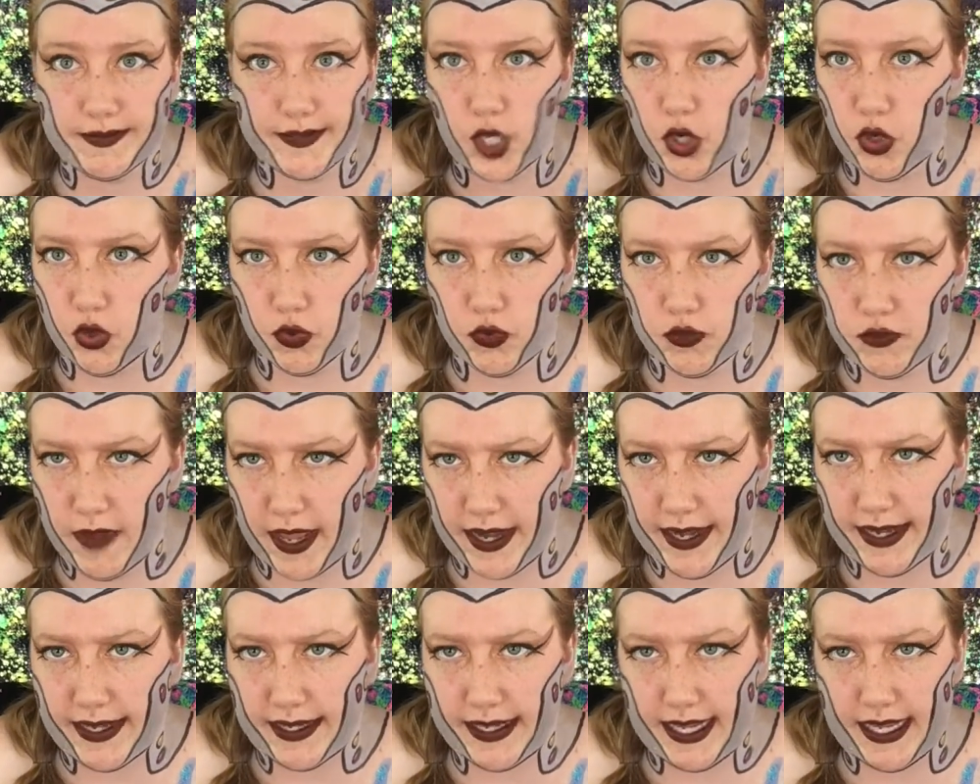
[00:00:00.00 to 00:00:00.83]
who
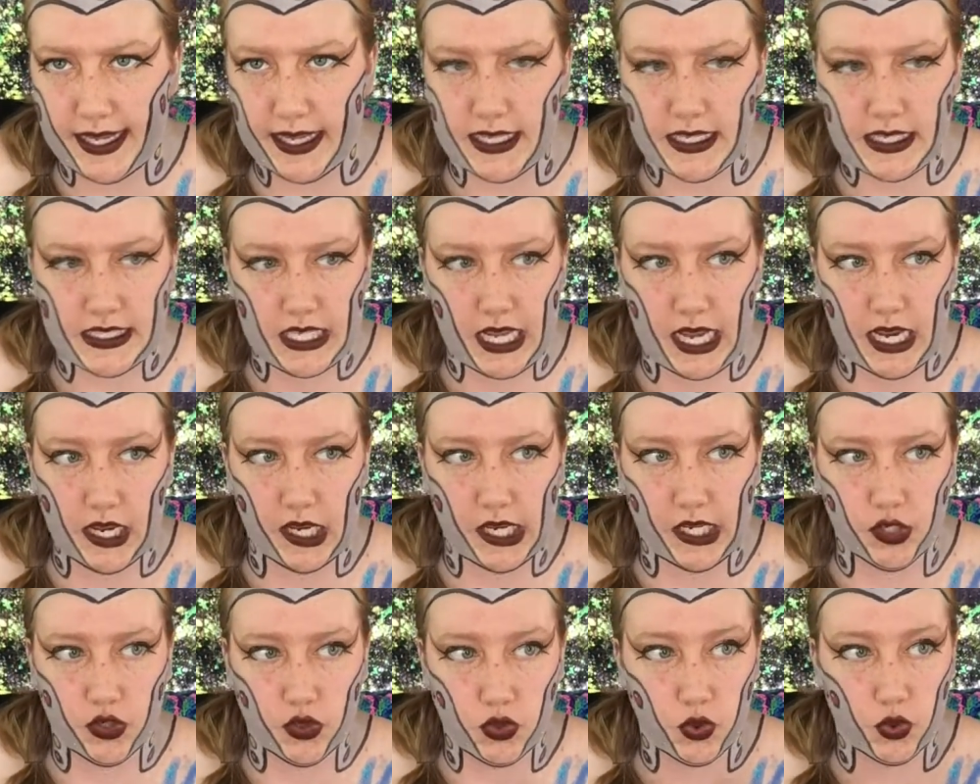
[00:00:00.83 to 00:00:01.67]
Fennec is
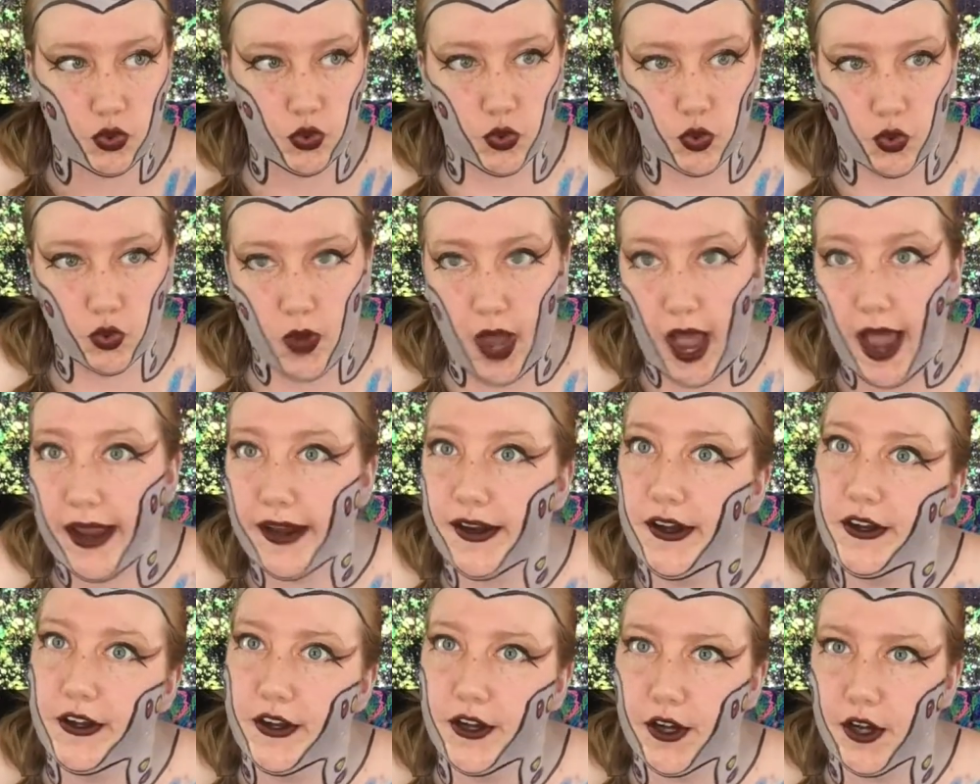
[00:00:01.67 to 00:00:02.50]
and who
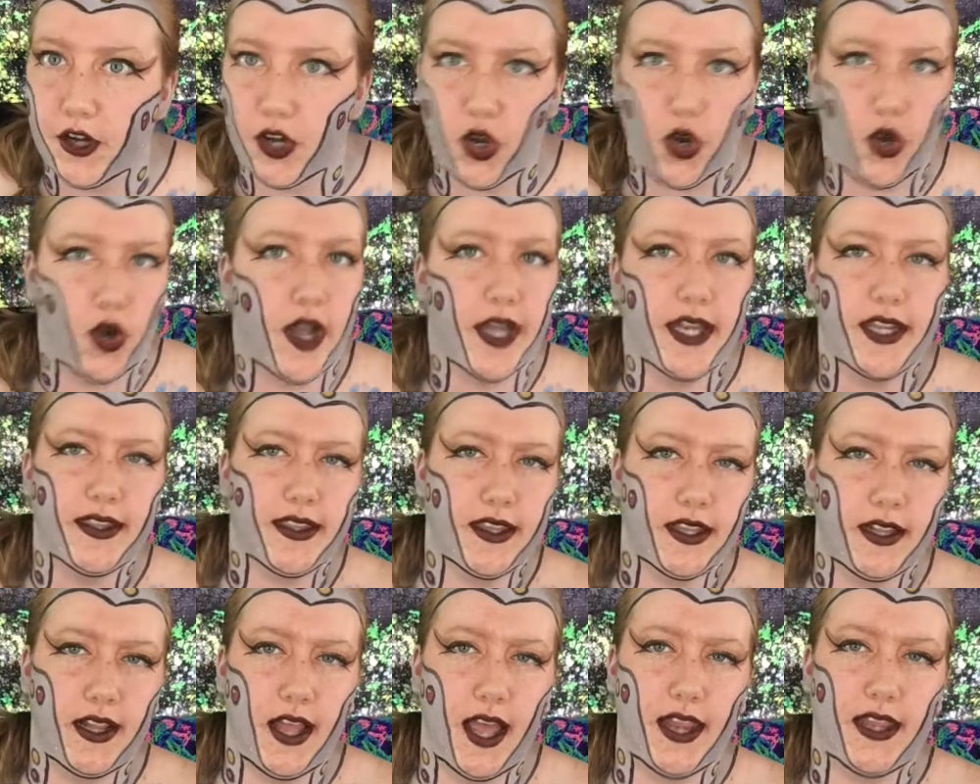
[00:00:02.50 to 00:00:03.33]
hired her or
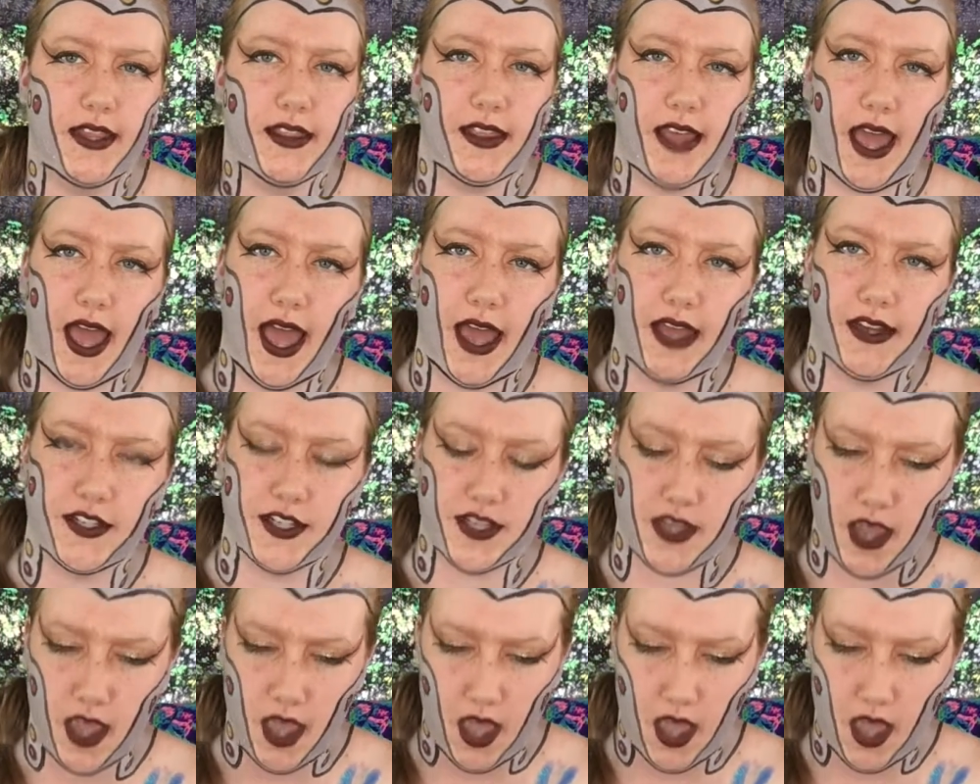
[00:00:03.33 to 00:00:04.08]
anything like that.